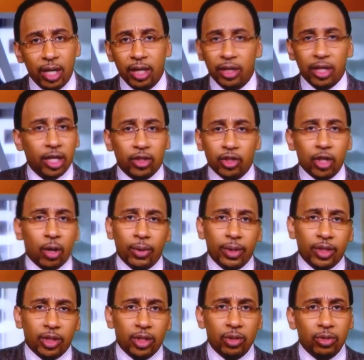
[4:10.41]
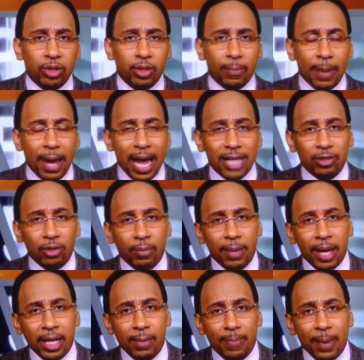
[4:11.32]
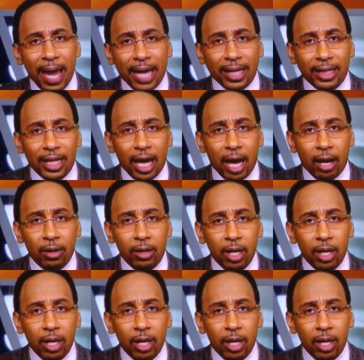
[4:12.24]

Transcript: there's no excuse to pass on Manny Pacquiao,